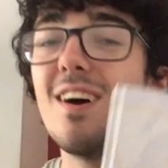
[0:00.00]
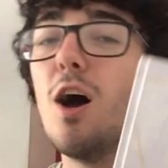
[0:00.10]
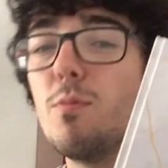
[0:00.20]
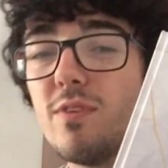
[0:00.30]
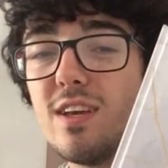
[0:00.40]

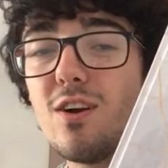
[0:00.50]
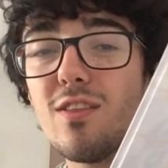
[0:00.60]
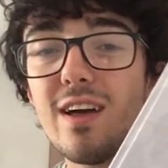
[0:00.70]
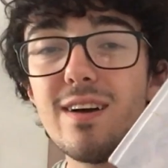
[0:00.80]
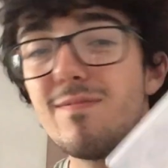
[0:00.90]
Hopefully you got
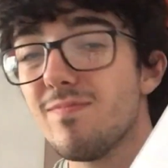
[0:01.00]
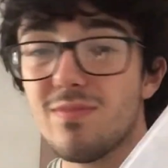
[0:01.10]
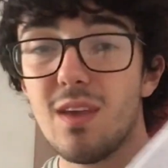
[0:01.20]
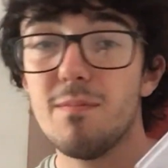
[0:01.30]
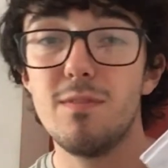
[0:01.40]
that.
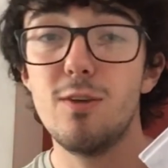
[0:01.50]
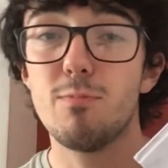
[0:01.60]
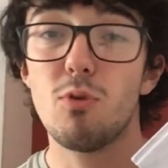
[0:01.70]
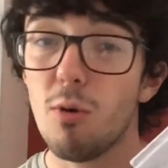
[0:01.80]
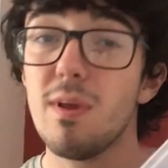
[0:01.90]
You've
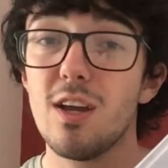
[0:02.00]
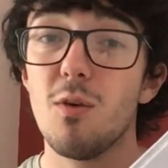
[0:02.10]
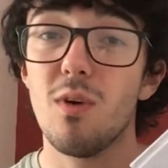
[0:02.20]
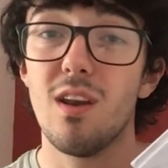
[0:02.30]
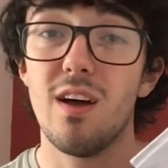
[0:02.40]
probably got
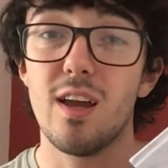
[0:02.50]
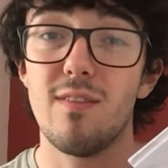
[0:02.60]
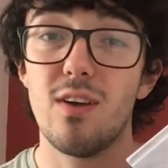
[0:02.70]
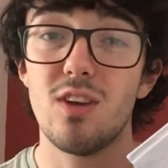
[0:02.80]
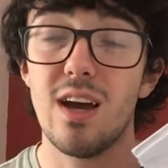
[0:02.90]
one lying
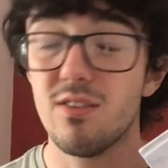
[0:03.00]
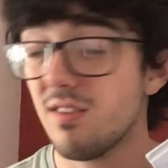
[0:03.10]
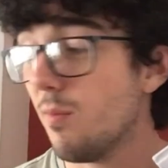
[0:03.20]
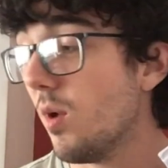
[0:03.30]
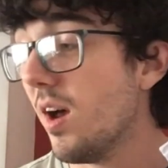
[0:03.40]
around your house
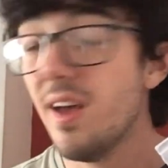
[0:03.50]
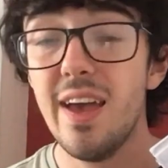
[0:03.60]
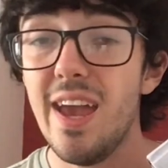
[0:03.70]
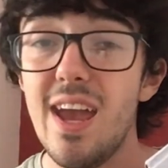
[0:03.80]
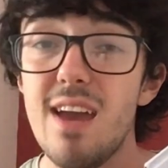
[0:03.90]

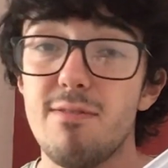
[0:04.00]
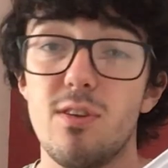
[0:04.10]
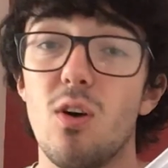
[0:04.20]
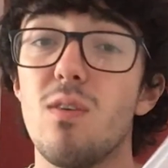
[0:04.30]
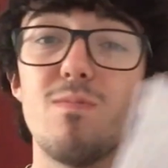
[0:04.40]
somewhere. If
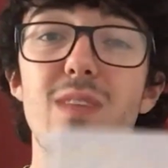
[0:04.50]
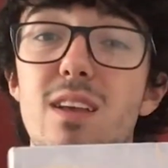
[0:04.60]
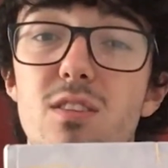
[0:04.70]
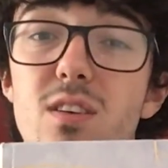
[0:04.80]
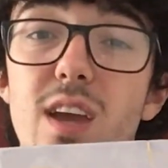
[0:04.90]
not,
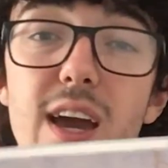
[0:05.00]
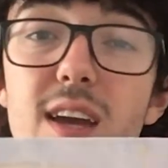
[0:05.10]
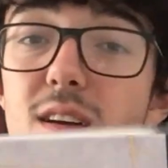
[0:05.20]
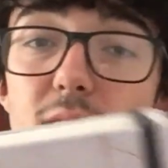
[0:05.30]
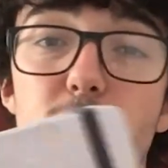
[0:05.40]
that's
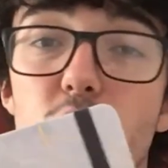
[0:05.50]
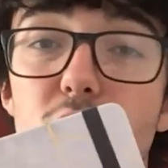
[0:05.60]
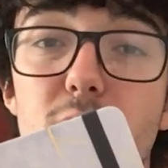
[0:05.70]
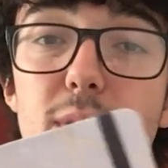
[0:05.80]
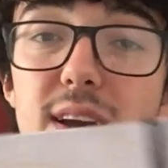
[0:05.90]
okay. I'm sure you
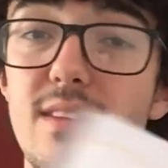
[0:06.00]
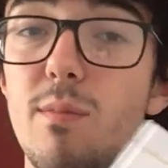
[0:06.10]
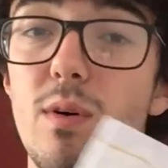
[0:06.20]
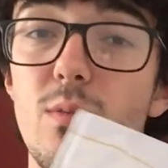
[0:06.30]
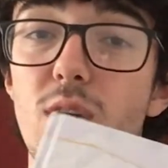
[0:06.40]
can pick
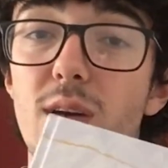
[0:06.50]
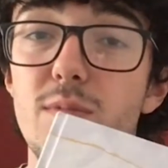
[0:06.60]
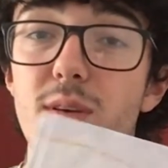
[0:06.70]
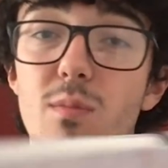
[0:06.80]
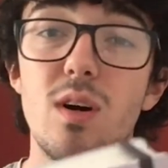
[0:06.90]
one up
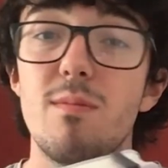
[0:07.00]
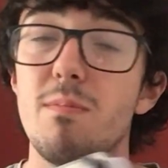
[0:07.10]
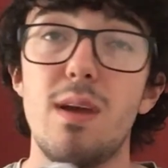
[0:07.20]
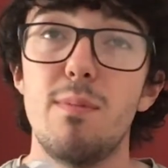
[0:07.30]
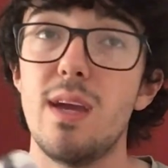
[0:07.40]
somewhere.
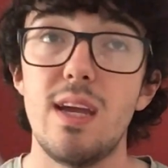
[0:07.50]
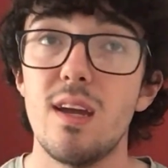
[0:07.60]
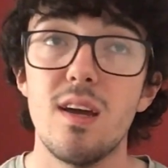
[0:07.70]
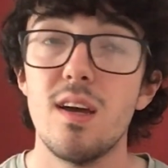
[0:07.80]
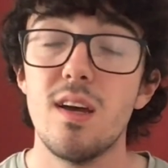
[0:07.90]
Maybe,
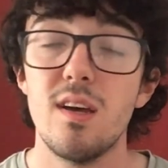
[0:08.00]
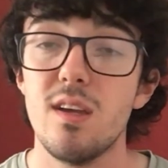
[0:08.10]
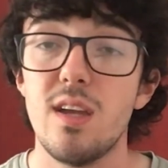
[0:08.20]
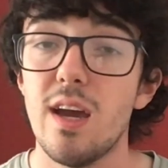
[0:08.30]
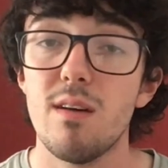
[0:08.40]

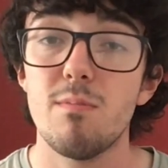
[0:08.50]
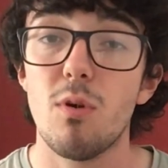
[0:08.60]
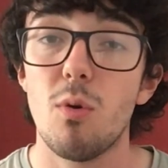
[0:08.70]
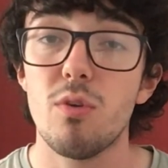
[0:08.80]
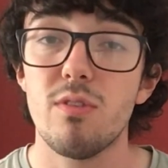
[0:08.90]

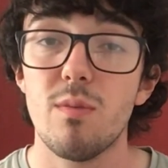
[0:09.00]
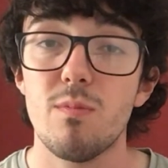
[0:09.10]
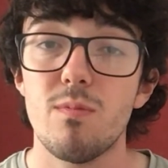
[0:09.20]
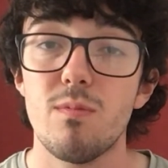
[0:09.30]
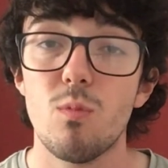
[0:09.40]
borrow
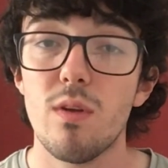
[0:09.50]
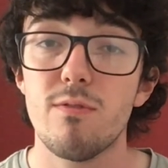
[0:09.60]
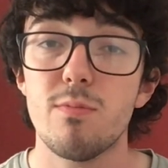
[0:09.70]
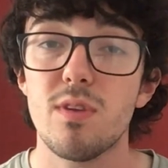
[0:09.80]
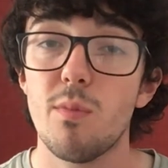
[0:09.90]
one
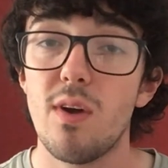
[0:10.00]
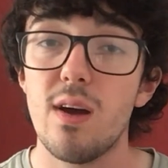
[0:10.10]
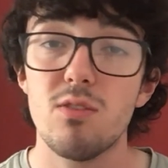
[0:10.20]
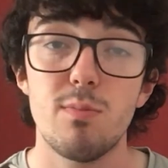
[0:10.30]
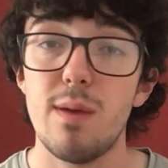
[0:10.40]
from somewhere
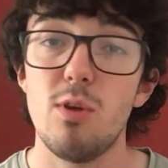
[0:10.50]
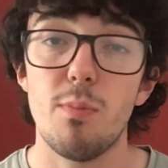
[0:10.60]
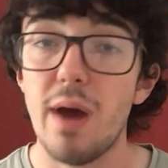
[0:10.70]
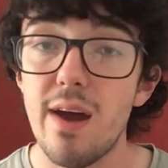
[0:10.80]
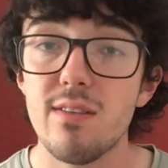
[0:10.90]
else. Maybe your
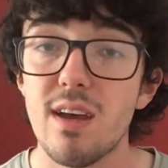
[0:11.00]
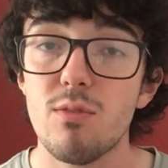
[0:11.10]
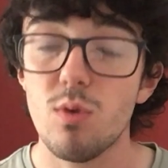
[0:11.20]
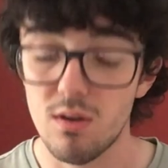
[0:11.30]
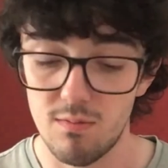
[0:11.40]
parents have
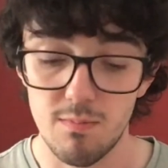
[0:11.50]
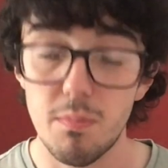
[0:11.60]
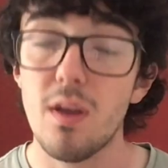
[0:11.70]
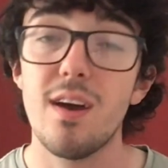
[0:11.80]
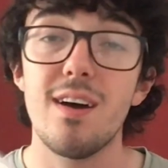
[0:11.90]
one.
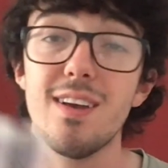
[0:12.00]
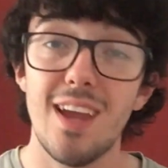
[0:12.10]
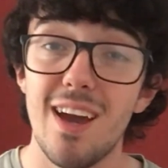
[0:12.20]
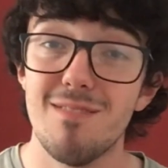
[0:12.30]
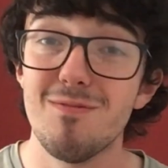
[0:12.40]
But
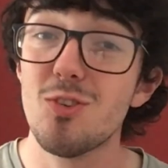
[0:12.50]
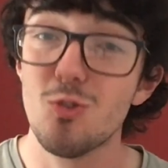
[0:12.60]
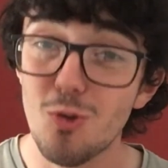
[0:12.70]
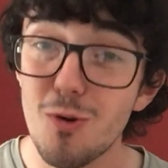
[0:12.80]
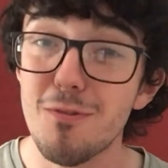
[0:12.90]
it's
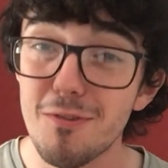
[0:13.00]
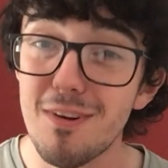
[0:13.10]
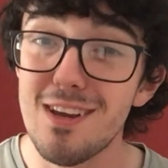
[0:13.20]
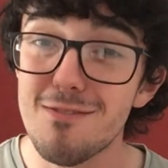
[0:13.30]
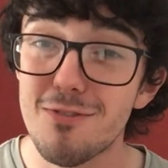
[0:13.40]
sort of the
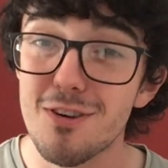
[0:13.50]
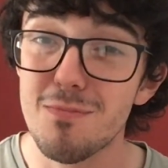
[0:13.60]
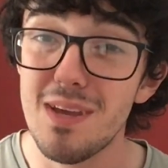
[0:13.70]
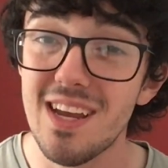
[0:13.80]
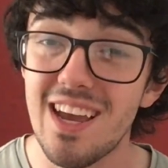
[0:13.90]
reason for us
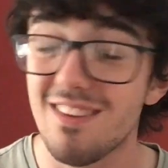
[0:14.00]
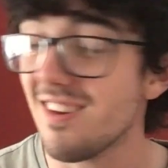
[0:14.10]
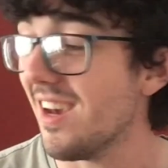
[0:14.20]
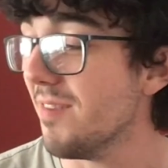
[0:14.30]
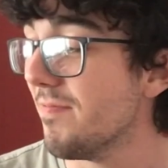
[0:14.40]
being here
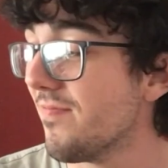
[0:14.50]
today.